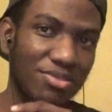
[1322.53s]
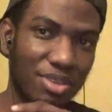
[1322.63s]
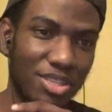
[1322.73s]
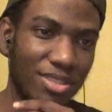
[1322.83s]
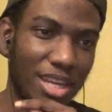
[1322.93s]

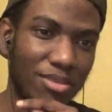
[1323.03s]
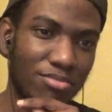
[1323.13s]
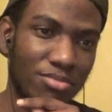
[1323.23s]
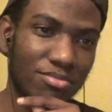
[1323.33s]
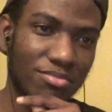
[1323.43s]
face like I'm
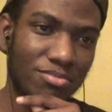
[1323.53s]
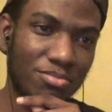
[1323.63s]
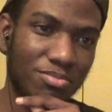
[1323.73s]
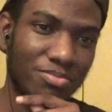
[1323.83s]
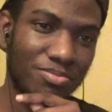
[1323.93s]
not a
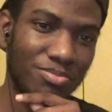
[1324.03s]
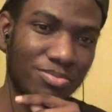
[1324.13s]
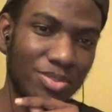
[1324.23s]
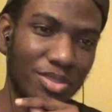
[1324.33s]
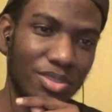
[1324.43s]
shrimp, I'm a
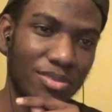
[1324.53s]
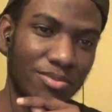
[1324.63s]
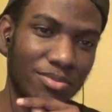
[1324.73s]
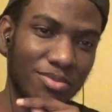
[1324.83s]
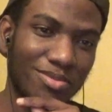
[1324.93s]
plane, not a
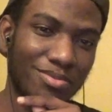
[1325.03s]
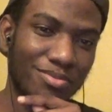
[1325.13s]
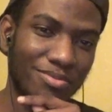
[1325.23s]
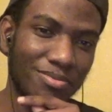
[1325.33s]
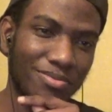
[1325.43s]
ship. I got
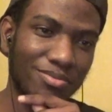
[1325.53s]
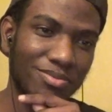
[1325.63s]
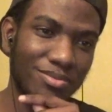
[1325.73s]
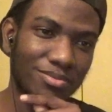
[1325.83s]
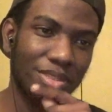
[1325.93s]
married, I got
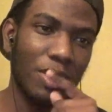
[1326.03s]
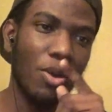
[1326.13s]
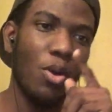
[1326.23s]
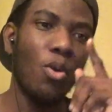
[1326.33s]
kids, uh.